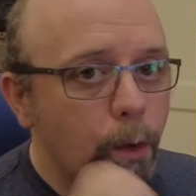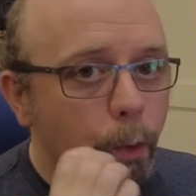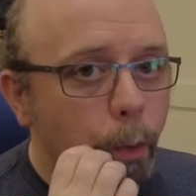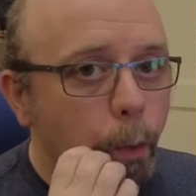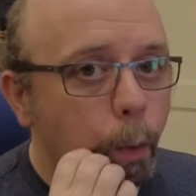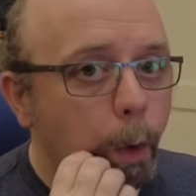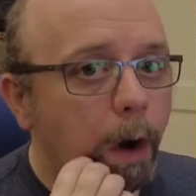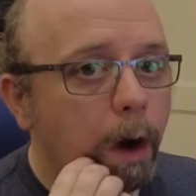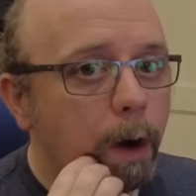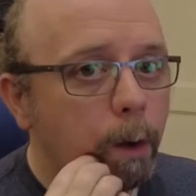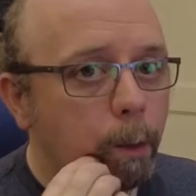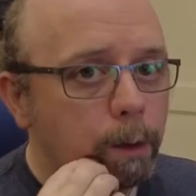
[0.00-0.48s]

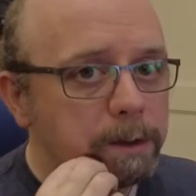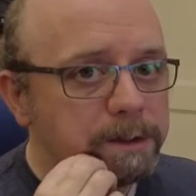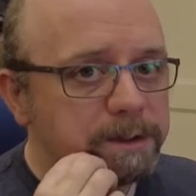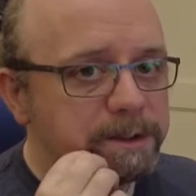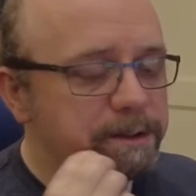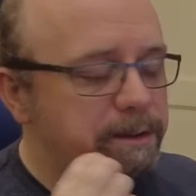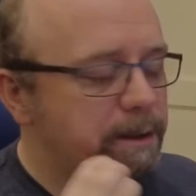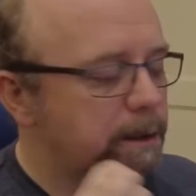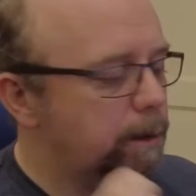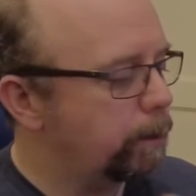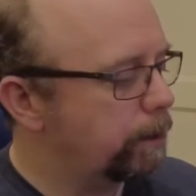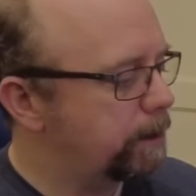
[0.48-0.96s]
What I want to
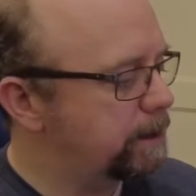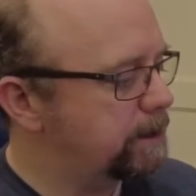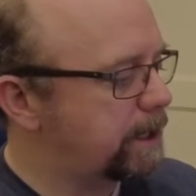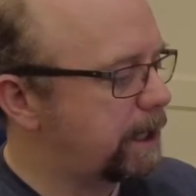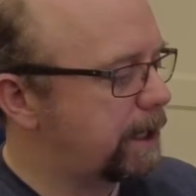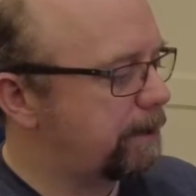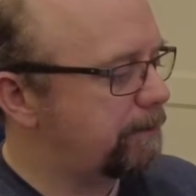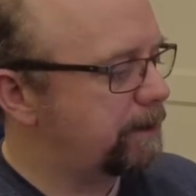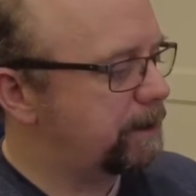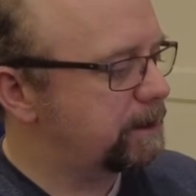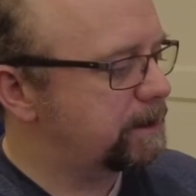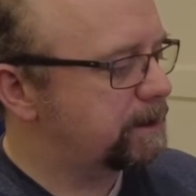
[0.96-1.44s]
do is
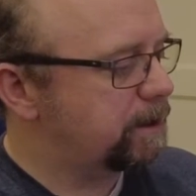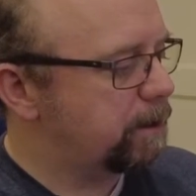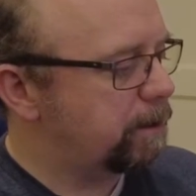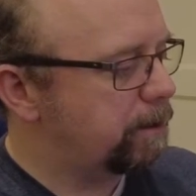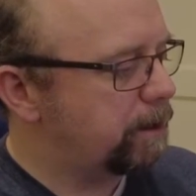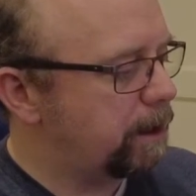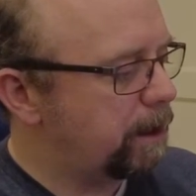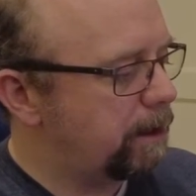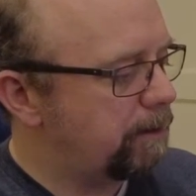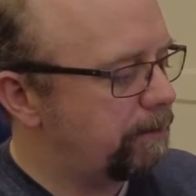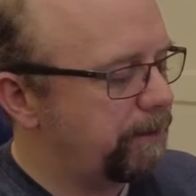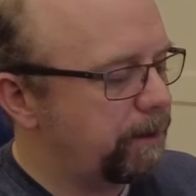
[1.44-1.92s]
have it so
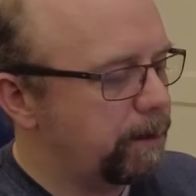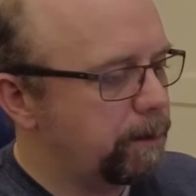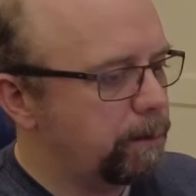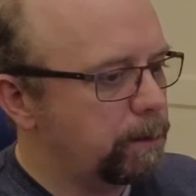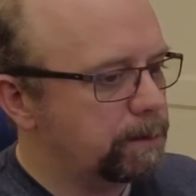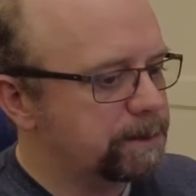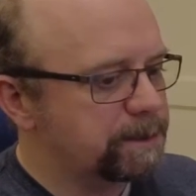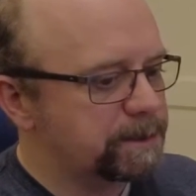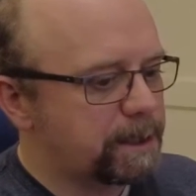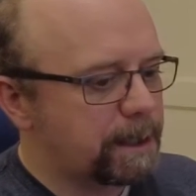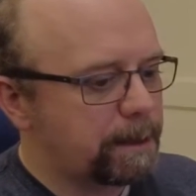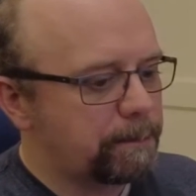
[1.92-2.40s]
that if you
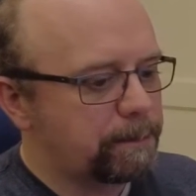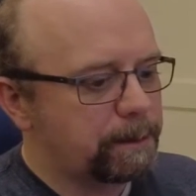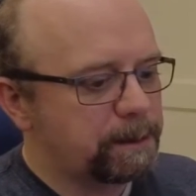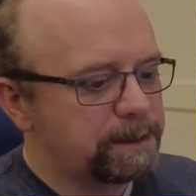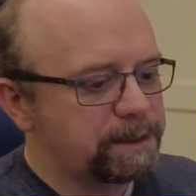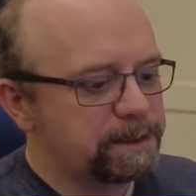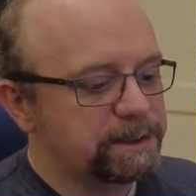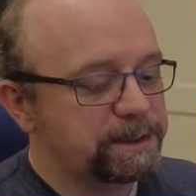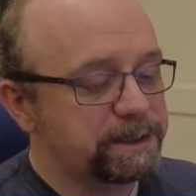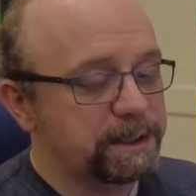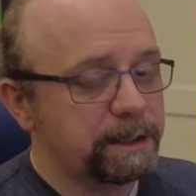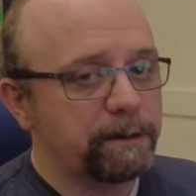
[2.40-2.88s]

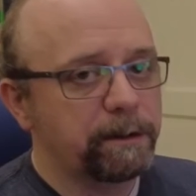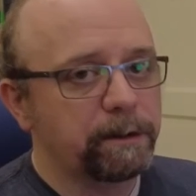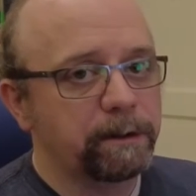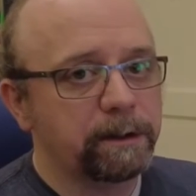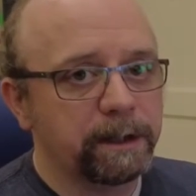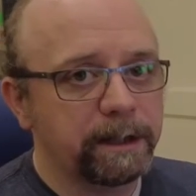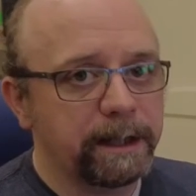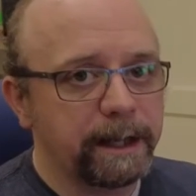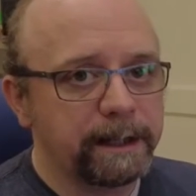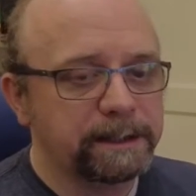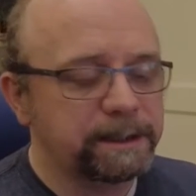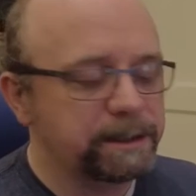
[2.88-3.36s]
establish a serial
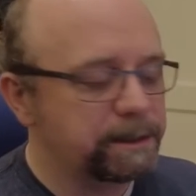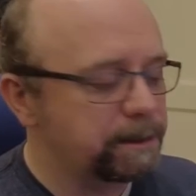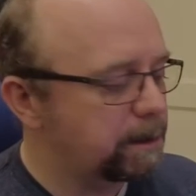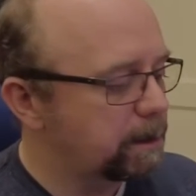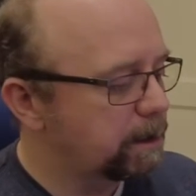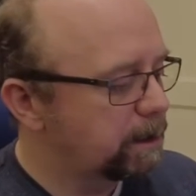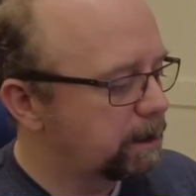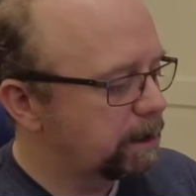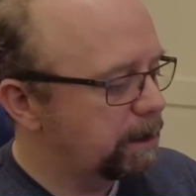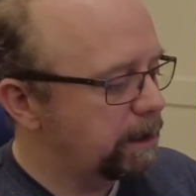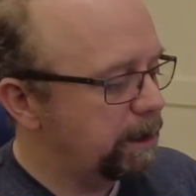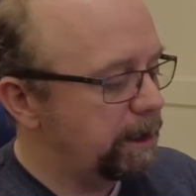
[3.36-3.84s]
connection,
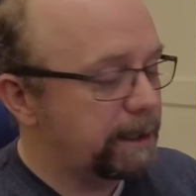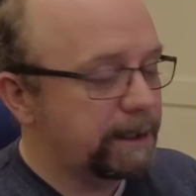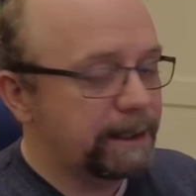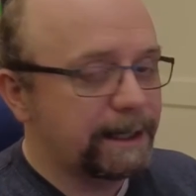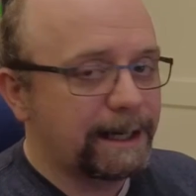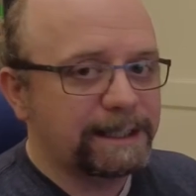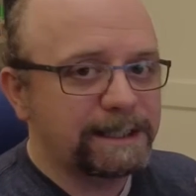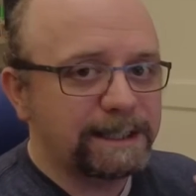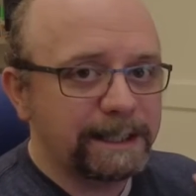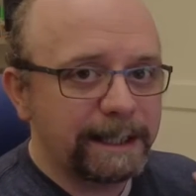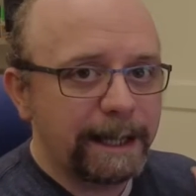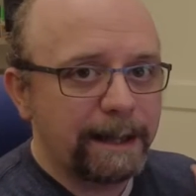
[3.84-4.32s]
you can
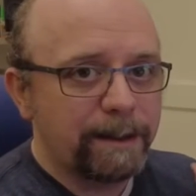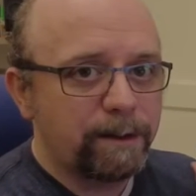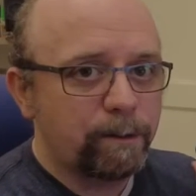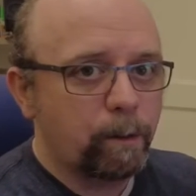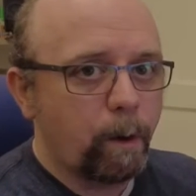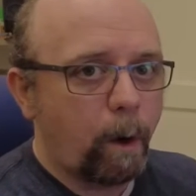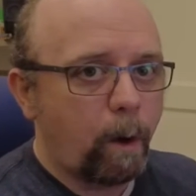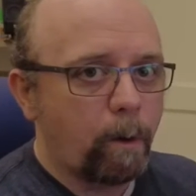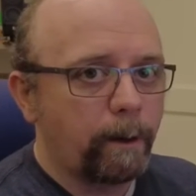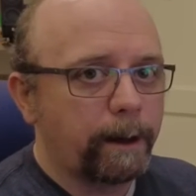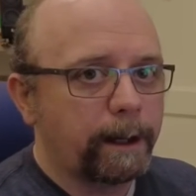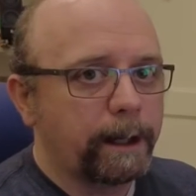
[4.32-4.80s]
actually get the
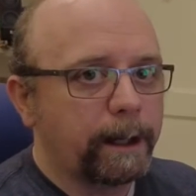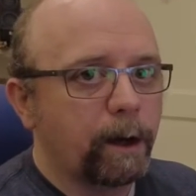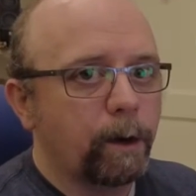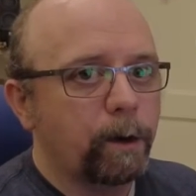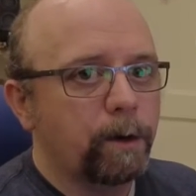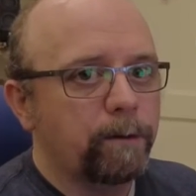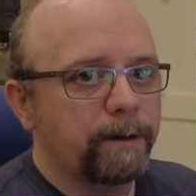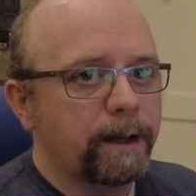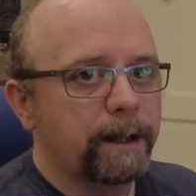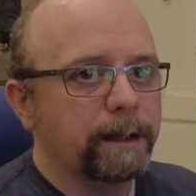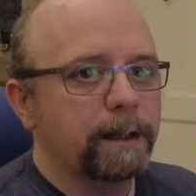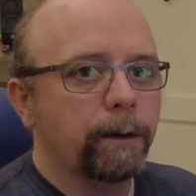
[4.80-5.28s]
raw
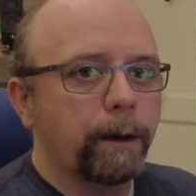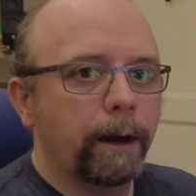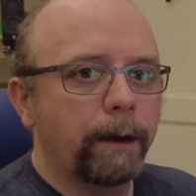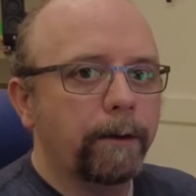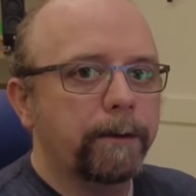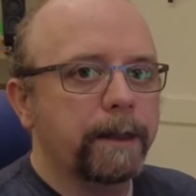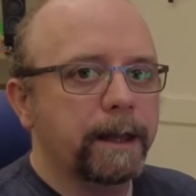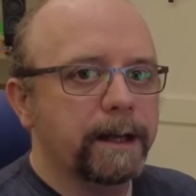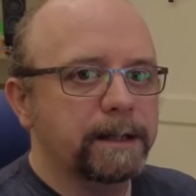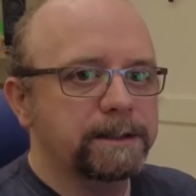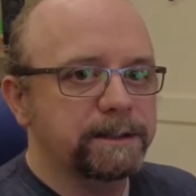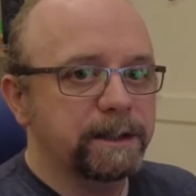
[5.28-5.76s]
encoder value
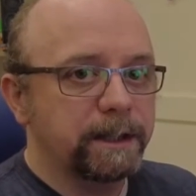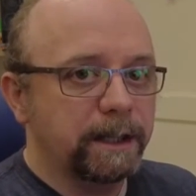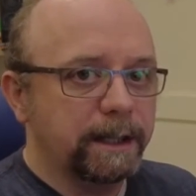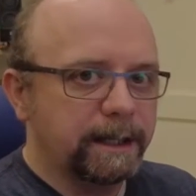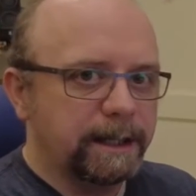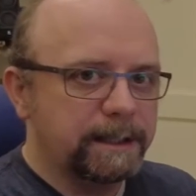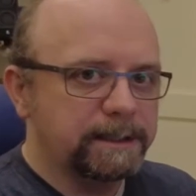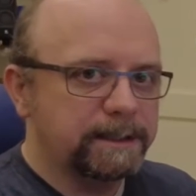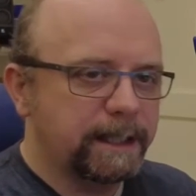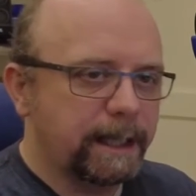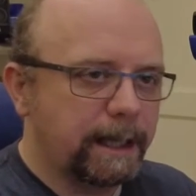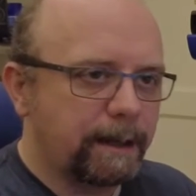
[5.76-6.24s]
out there, so you can
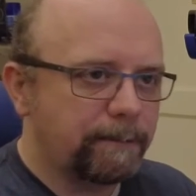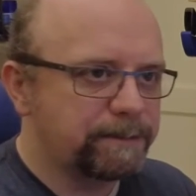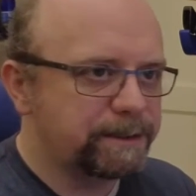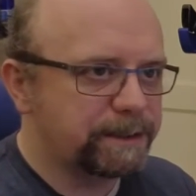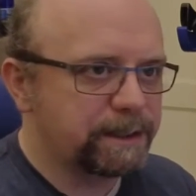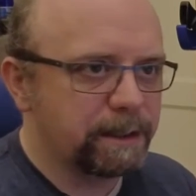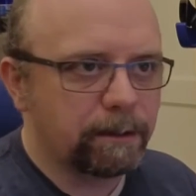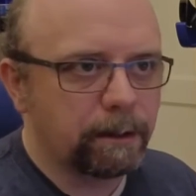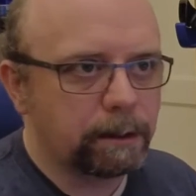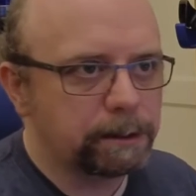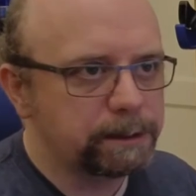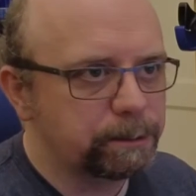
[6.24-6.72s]
actually have
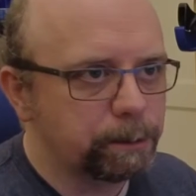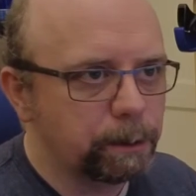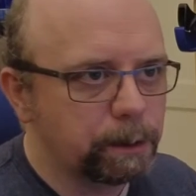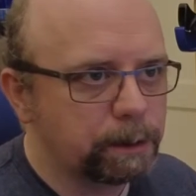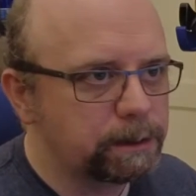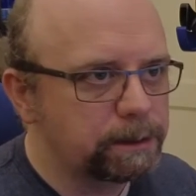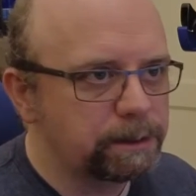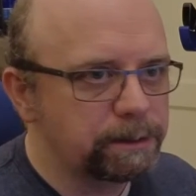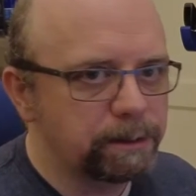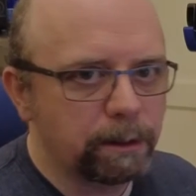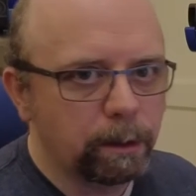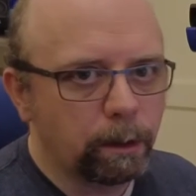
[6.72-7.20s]
0 to
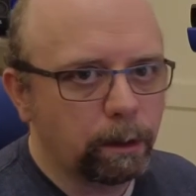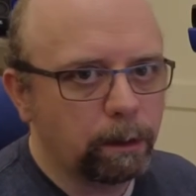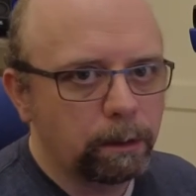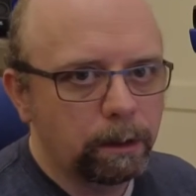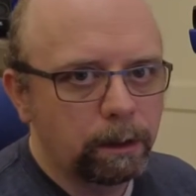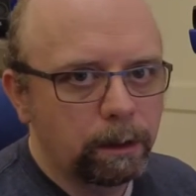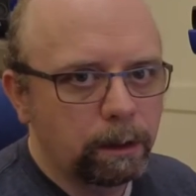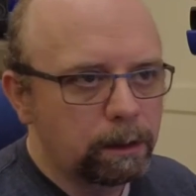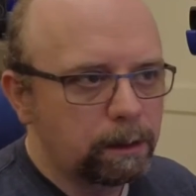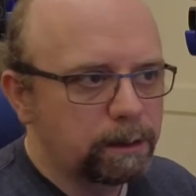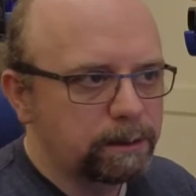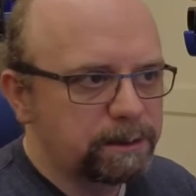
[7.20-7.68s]
100 or
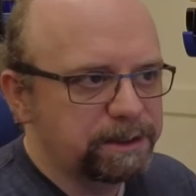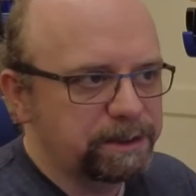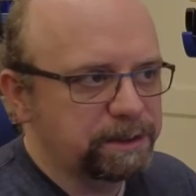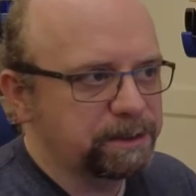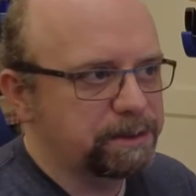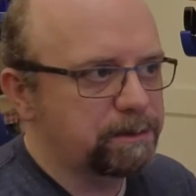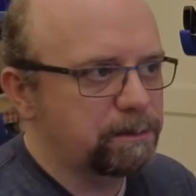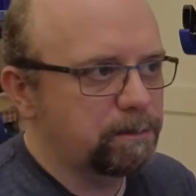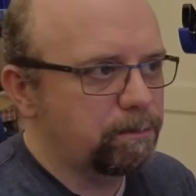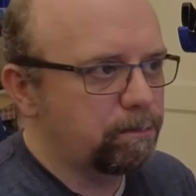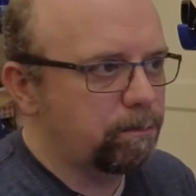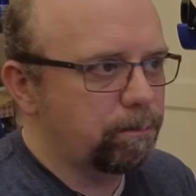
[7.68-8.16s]

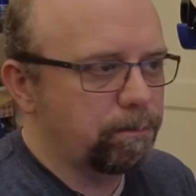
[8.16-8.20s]
just